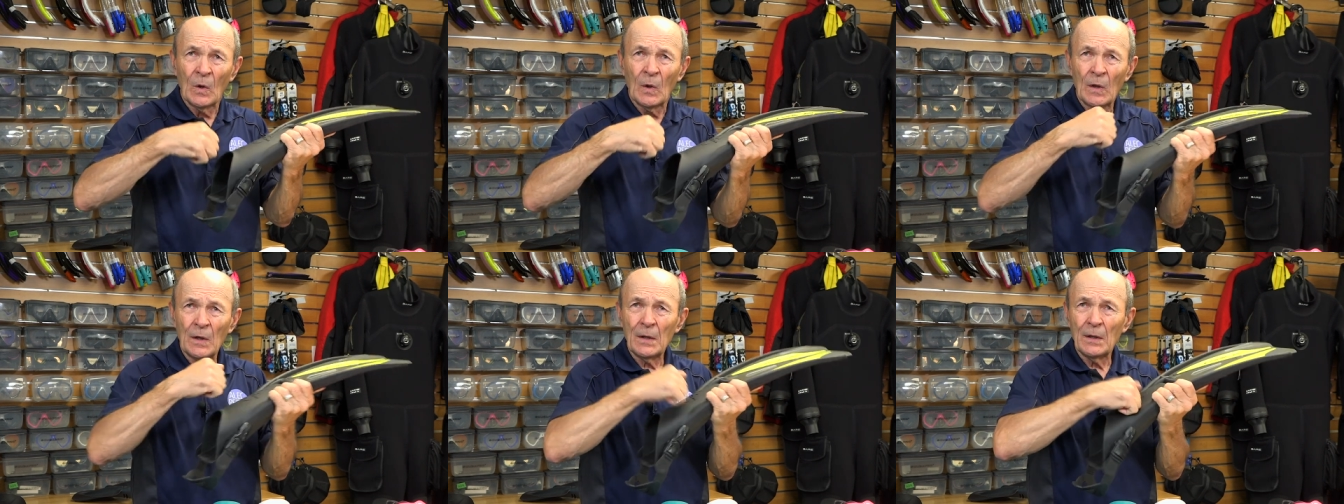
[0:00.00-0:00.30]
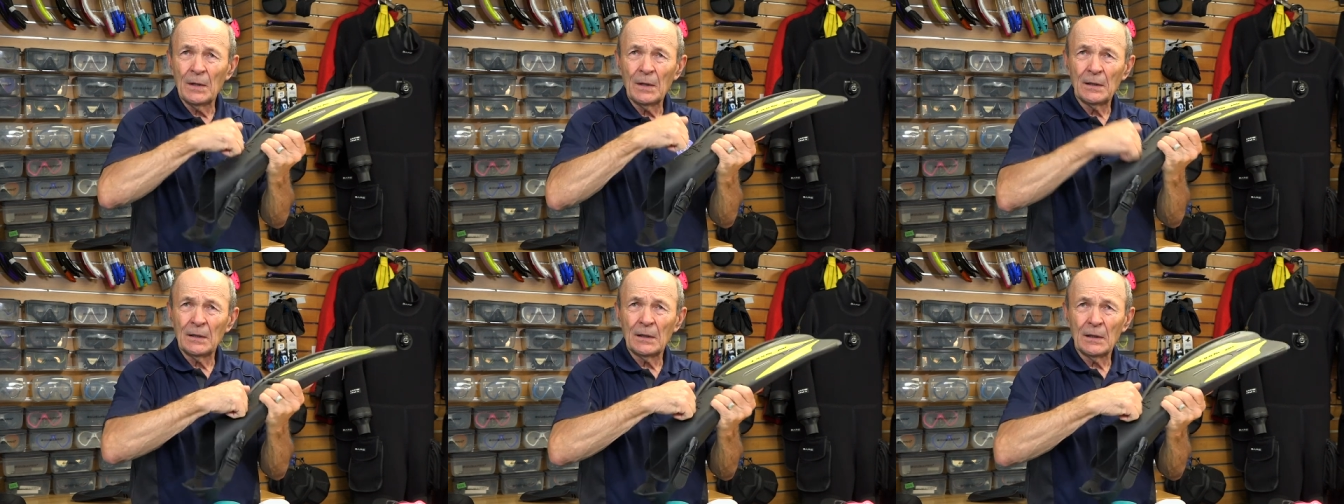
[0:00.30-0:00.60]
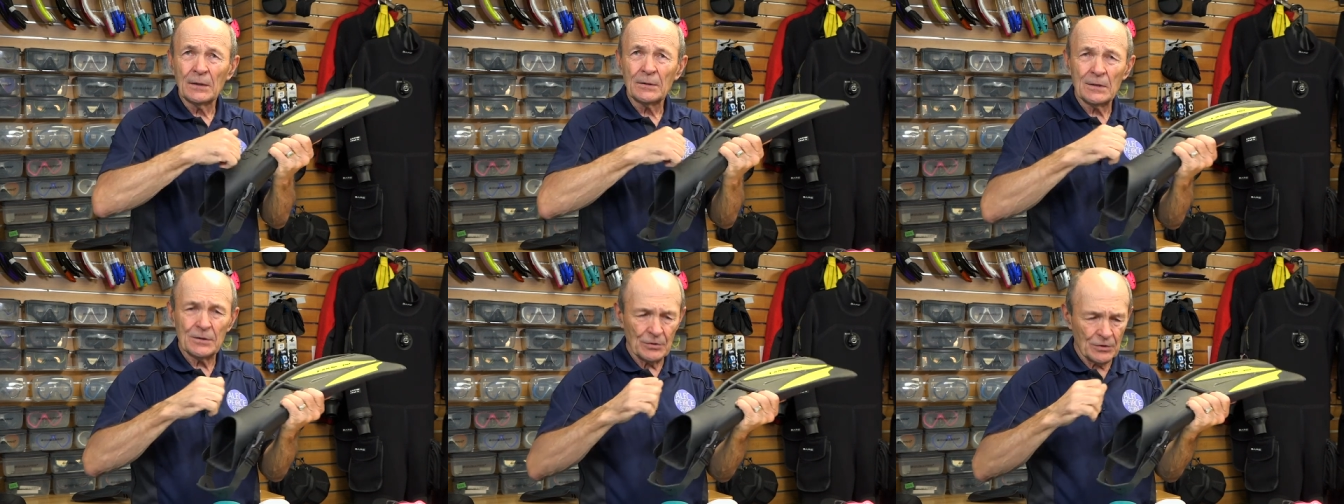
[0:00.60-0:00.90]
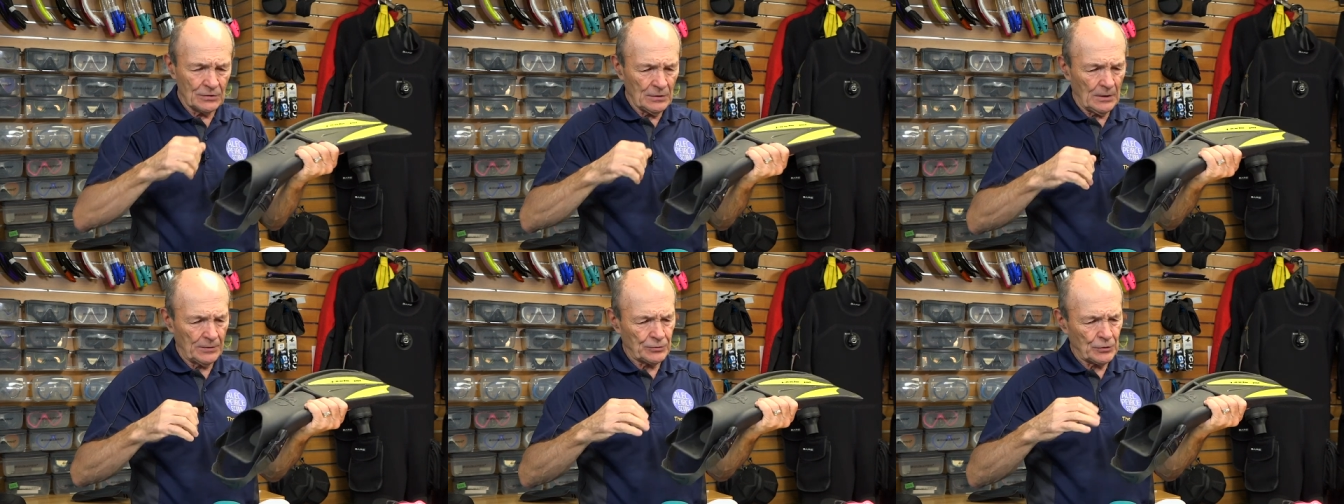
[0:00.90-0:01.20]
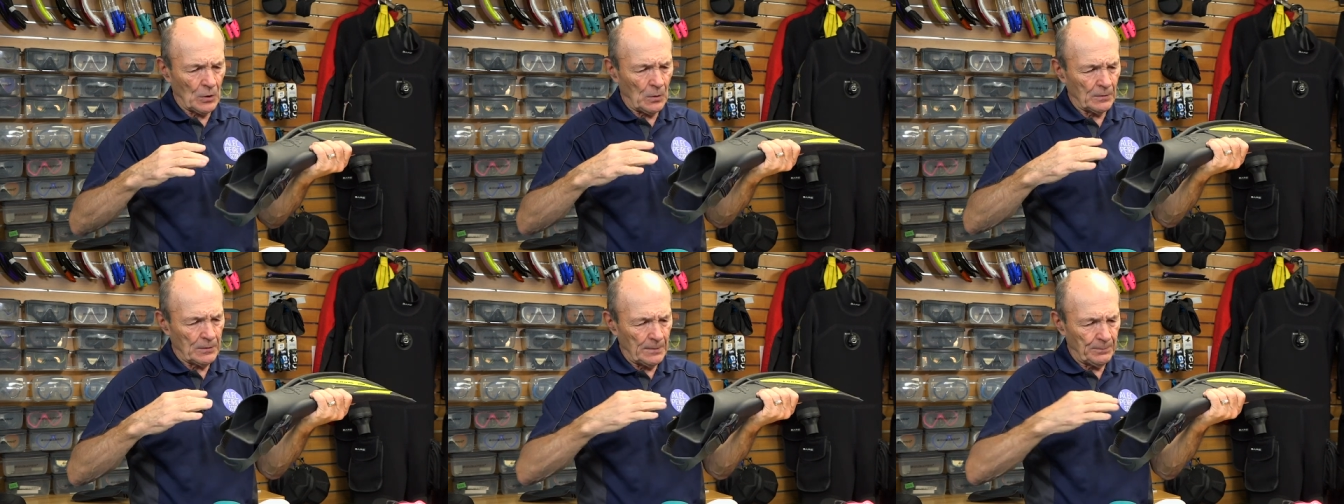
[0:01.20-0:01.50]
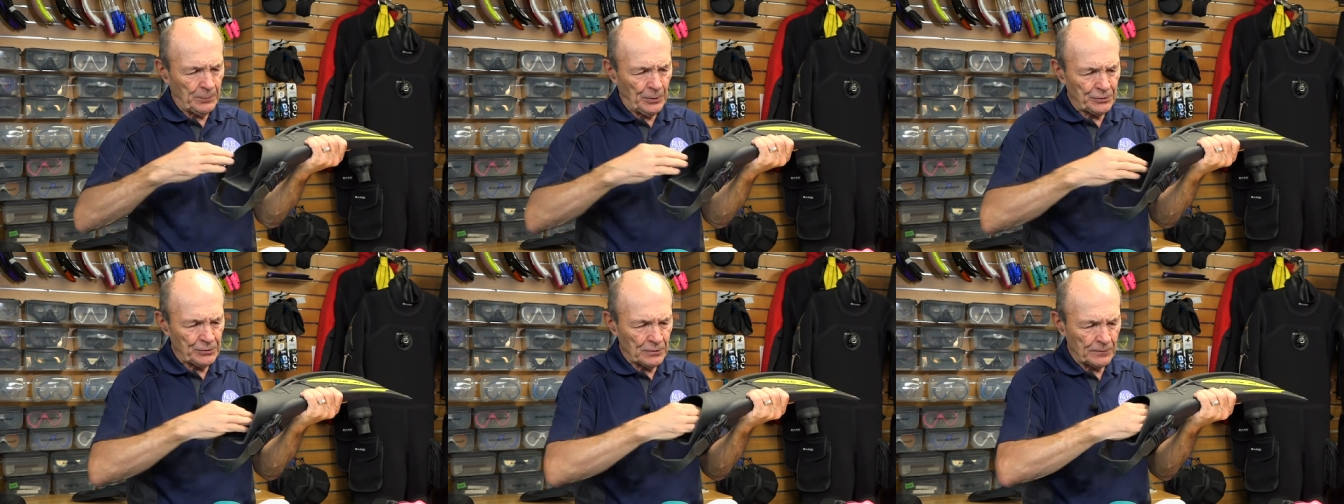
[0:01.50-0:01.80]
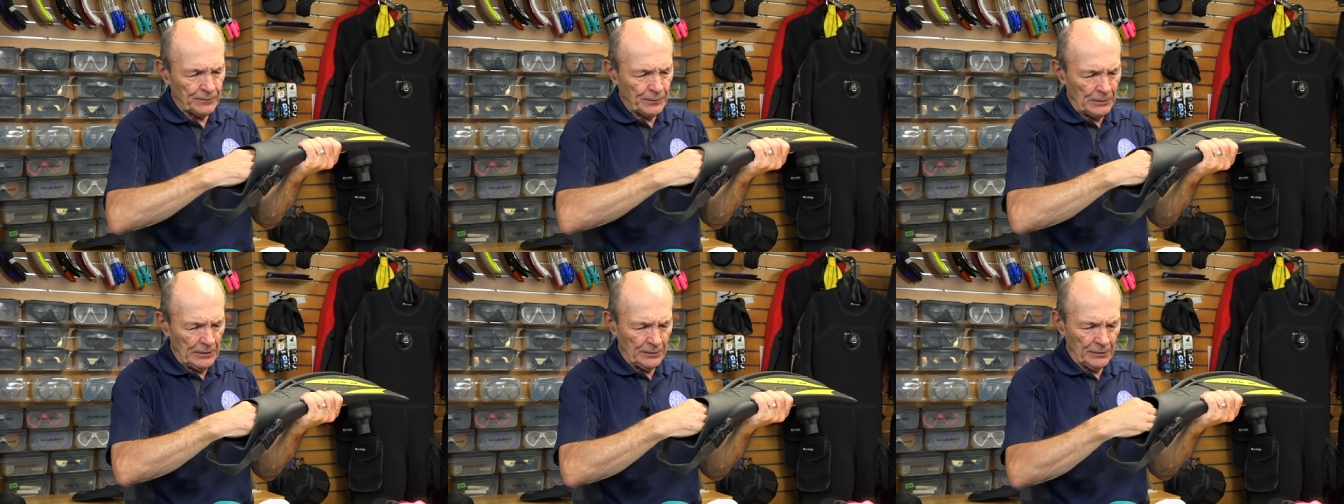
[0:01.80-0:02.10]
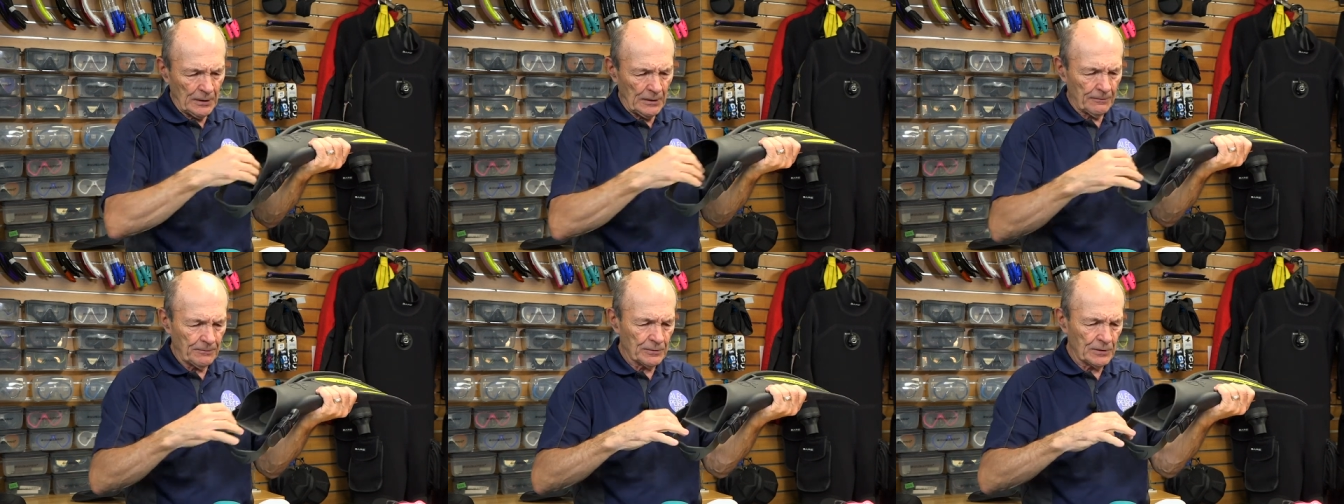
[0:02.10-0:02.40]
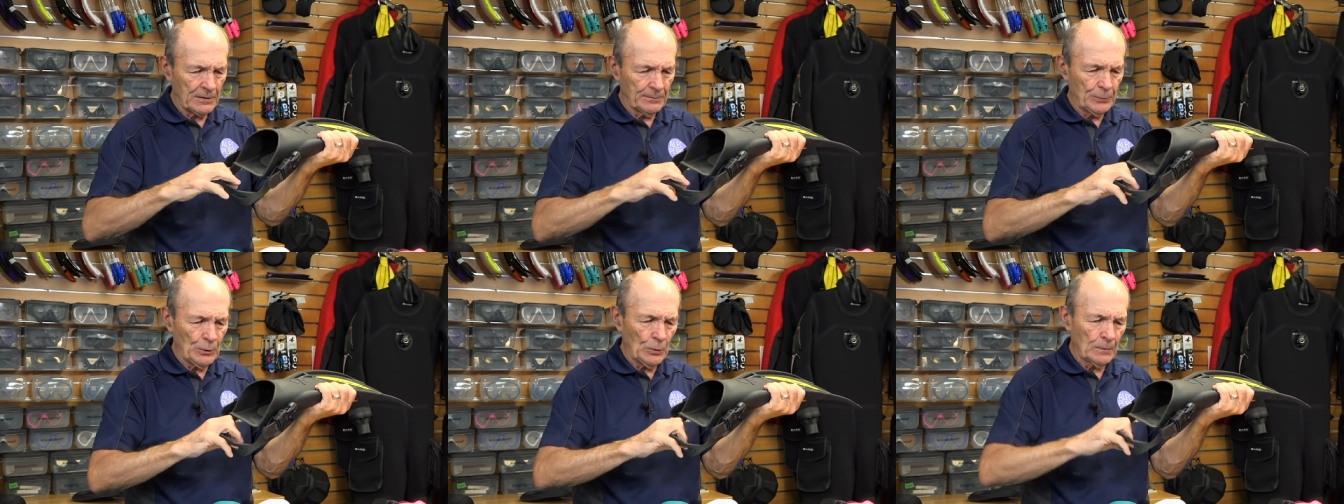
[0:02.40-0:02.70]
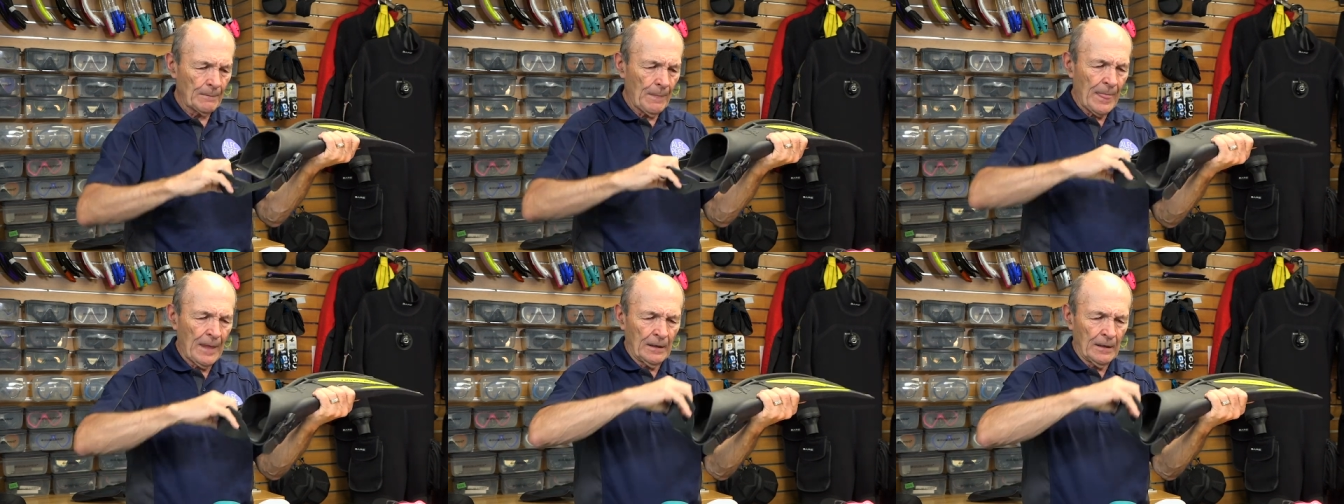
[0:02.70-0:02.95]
Yeah, this is, so you put your foot in there with the boot,